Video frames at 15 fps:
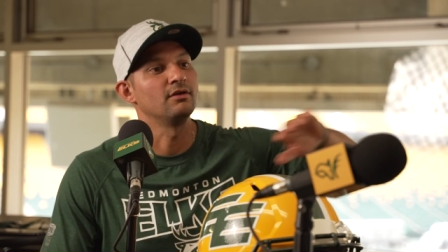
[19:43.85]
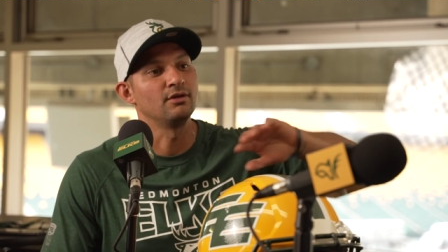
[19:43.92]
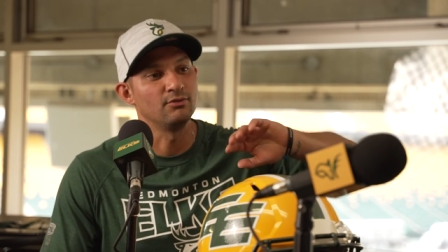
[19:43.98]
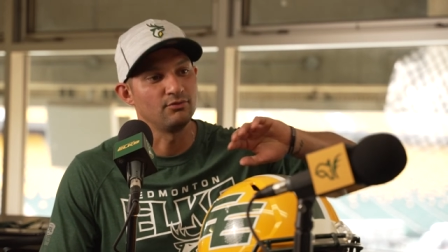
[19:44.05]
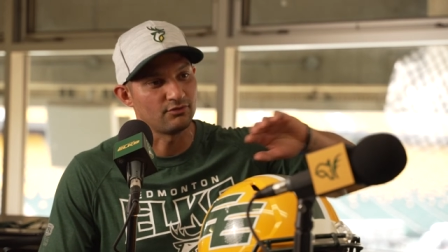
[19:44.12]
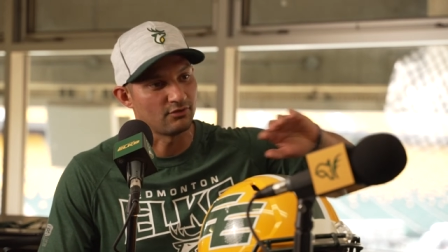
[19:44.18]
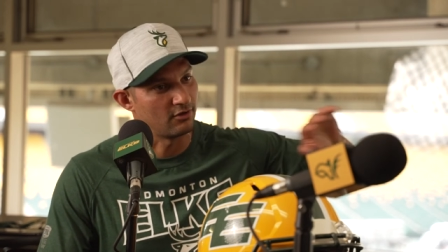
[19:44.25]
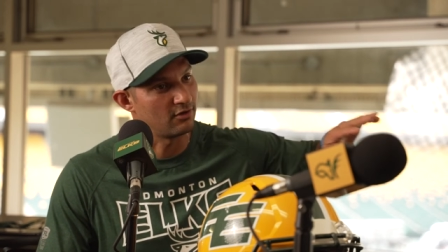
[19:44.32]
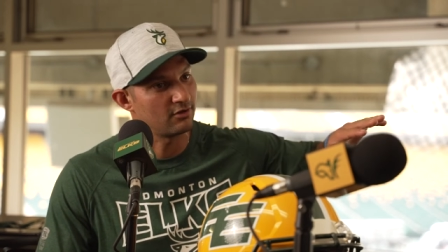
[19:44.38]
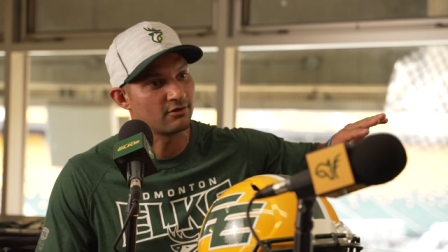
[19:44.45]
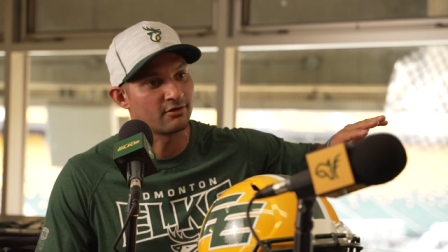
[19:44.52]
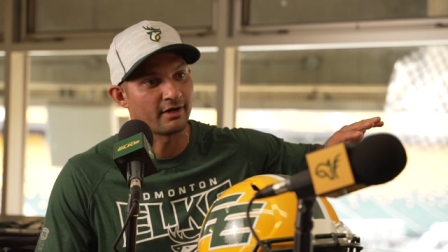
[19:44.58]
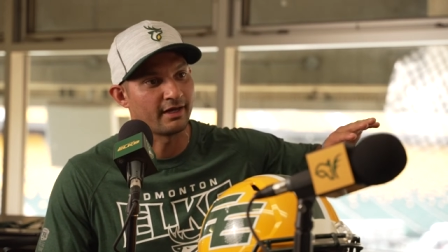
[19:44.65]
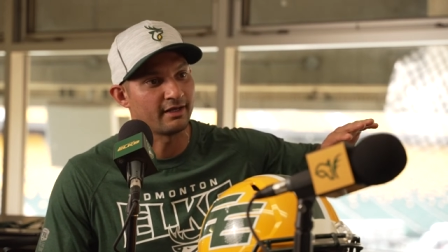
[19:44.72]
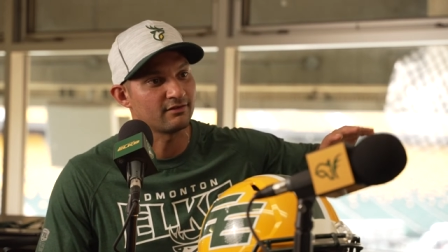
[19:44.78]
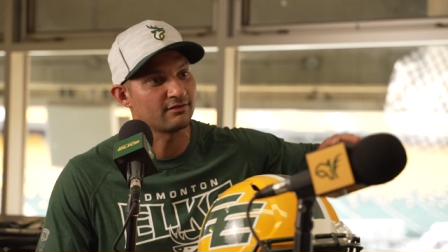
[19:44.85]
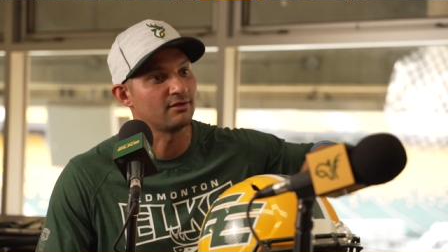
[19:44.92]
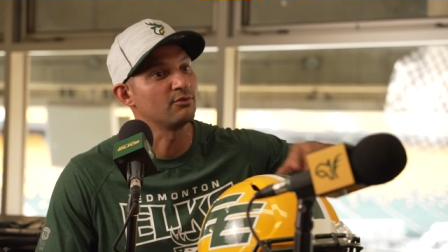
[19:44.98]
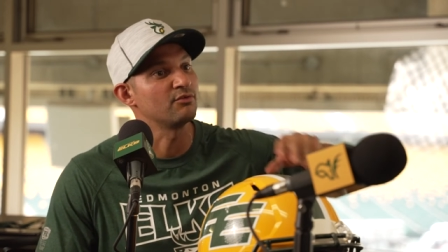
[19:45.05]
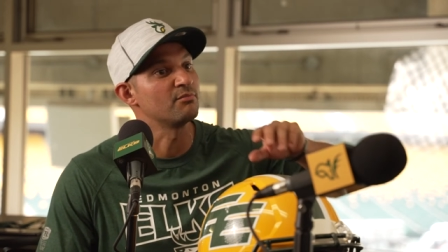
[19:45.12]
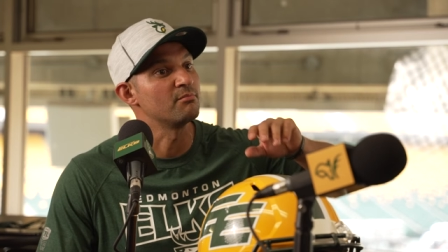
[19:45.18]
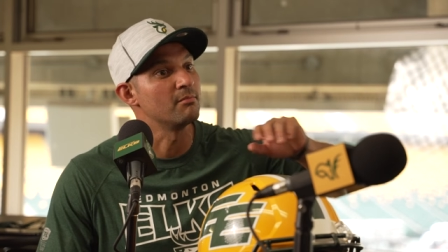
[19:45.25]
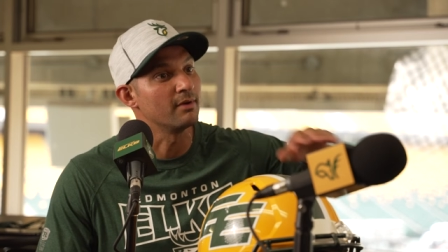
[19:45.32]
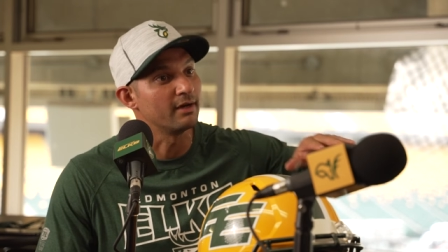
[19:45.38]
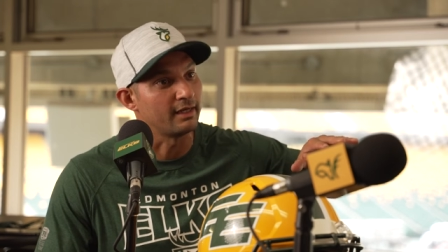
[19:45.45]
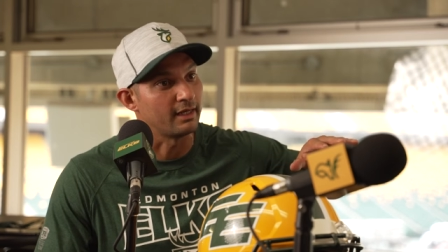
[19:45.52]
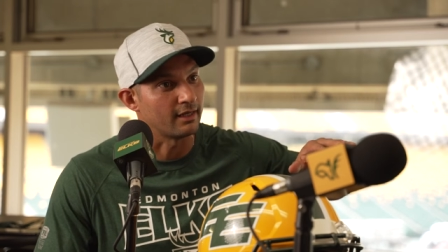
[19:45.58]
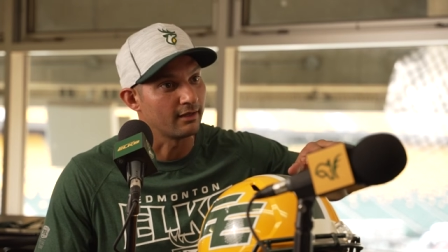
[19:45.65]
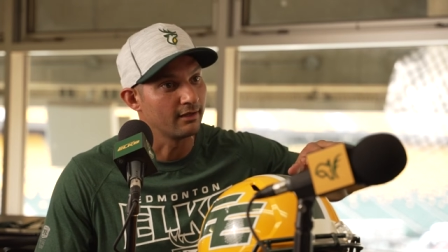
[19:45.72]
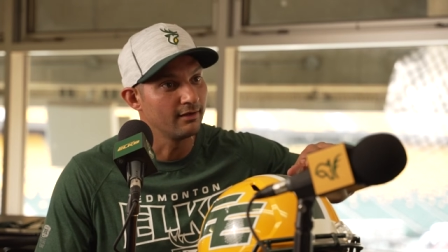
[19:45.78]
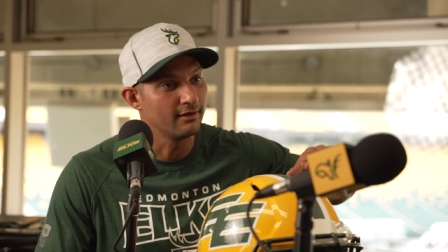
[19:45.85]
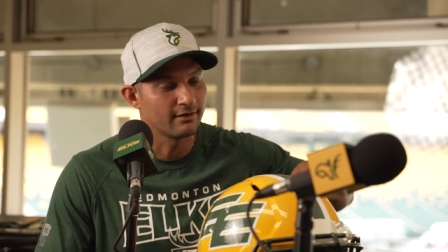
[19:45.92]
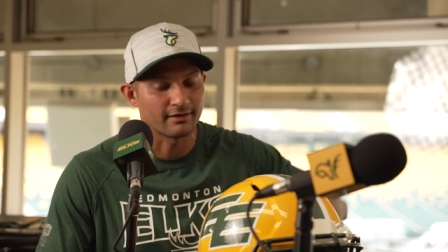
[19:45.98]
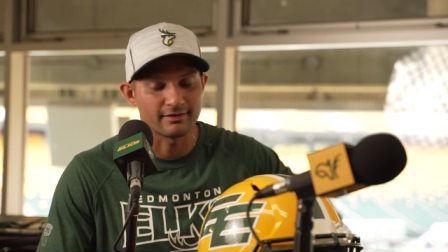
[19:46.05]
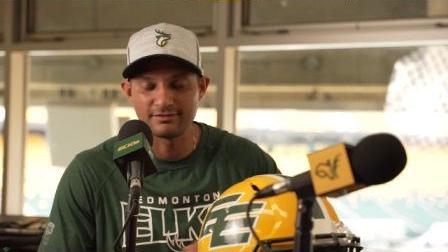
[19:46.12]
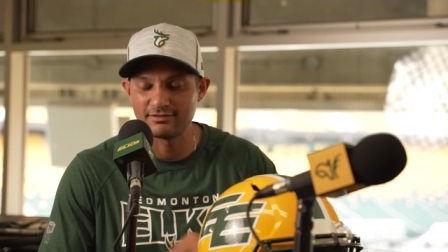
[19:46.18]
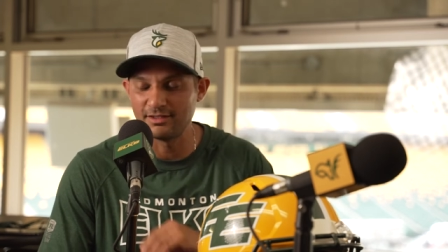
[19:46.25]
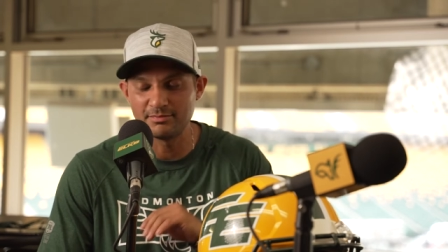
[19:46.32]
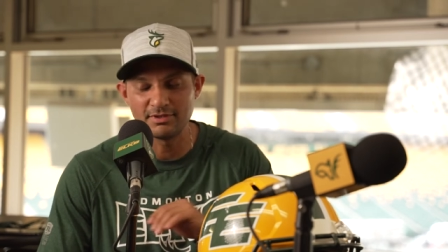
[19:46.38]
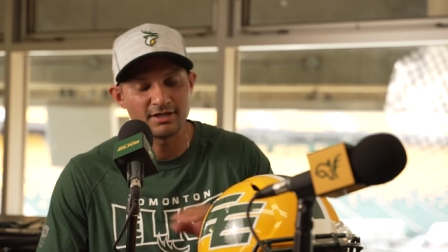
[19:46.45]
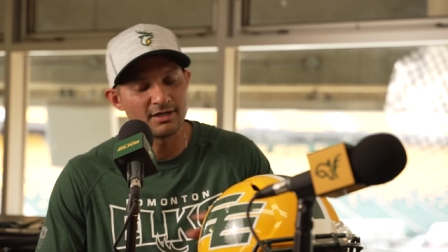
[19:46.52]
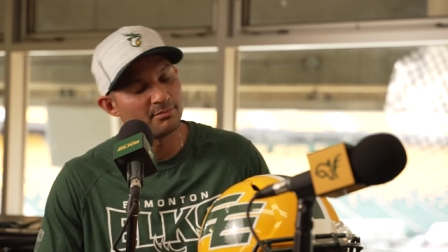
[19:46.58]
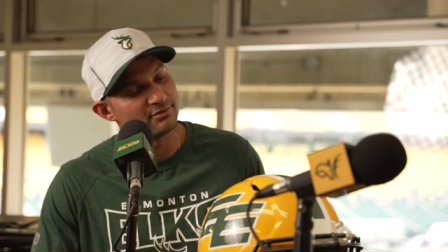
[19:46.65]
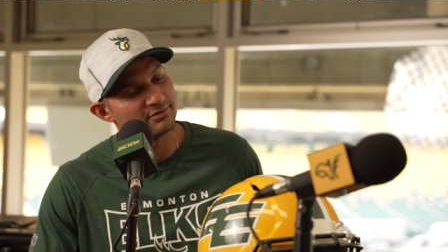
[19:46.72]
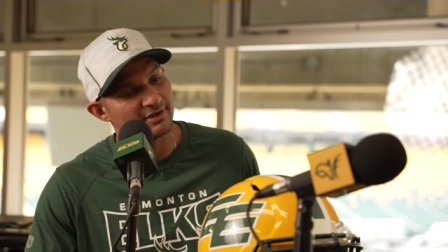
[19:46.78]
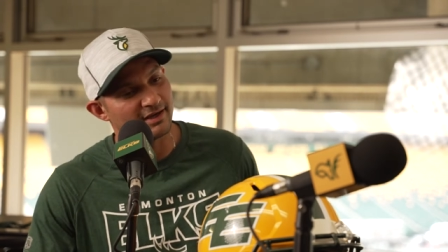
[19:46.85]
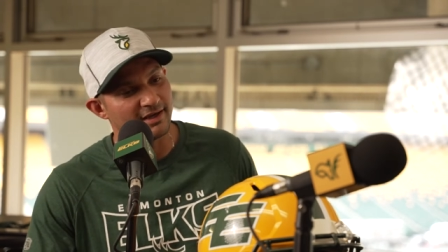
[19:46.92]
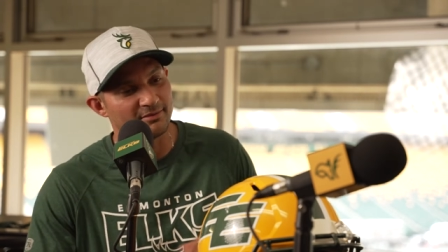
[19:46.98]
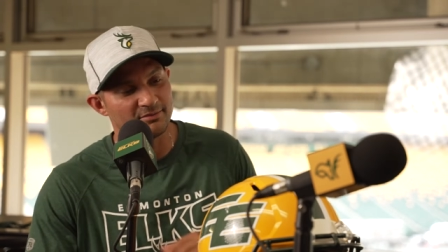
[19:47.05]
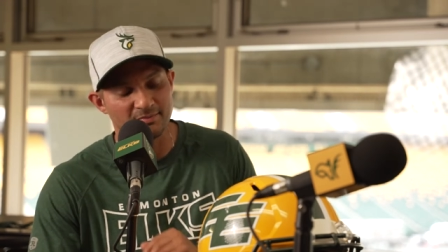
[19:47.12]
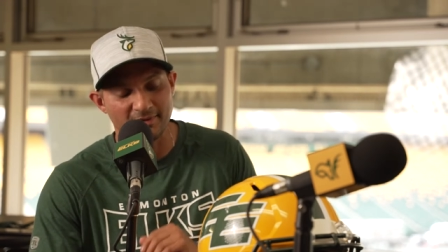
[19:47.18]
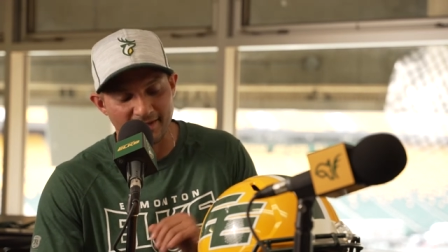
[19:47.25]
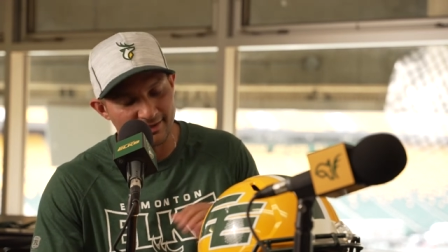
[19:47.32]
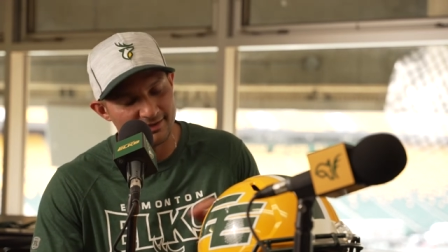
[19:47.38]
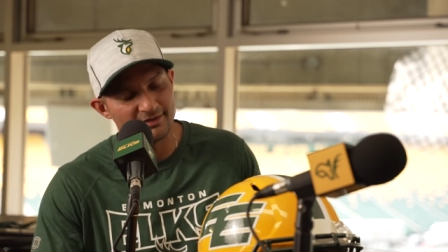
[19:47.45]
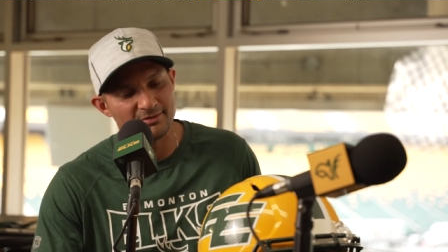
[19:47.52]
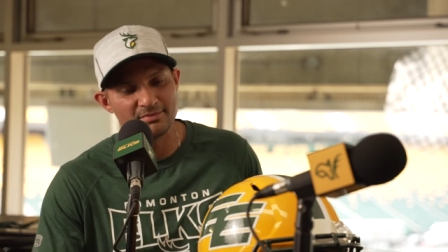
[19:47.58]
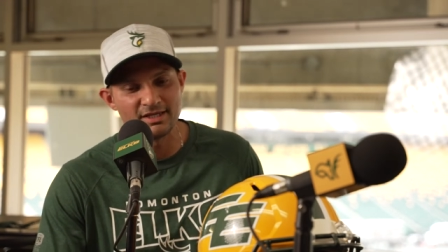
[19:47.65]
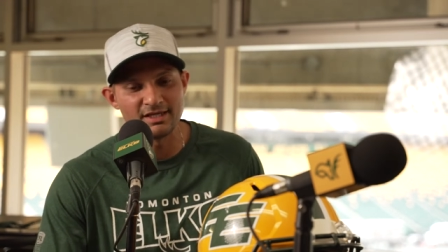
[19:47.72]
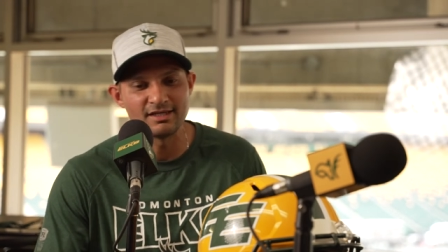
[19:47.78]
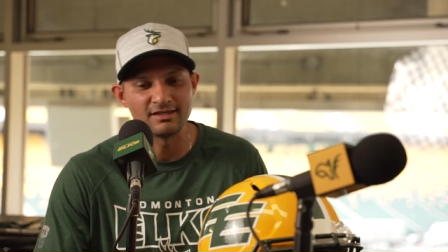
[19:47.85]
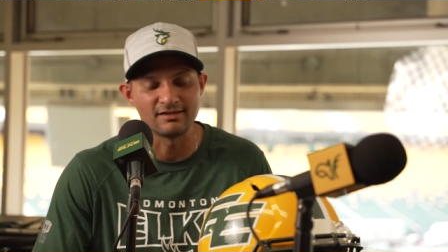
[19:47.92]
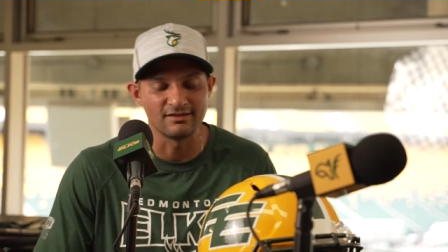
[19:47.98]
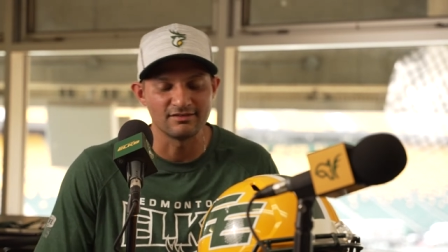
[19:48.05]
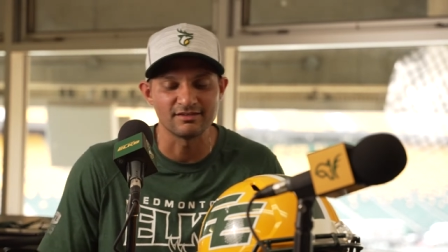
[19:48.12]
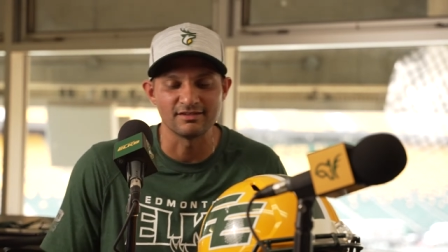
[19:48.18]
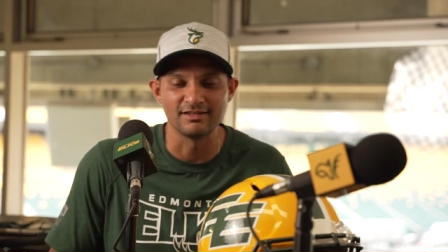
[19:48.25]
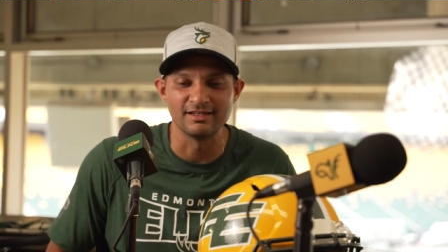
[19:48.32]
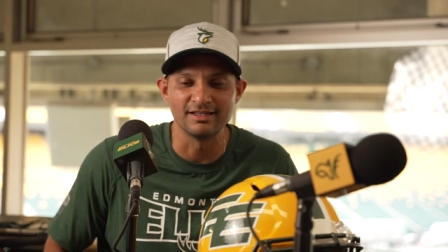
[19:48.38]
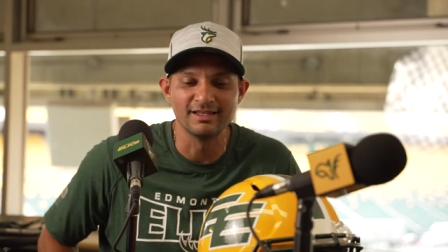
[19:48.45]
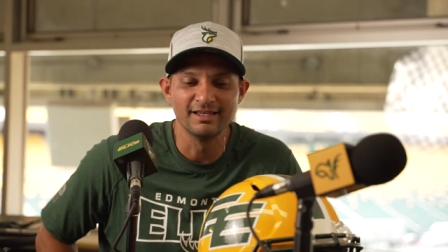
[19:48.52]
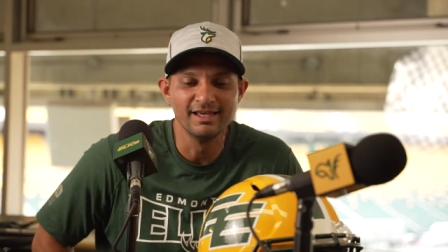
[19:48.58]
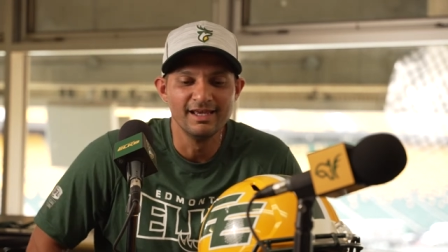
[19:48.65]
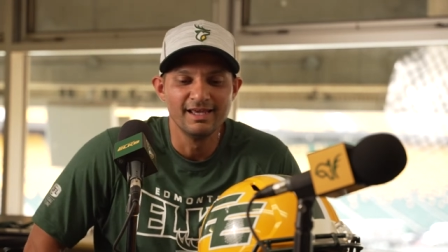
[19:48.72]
It was all grass. It was muddy. I slipped a couple times, but I ended up kicking decently.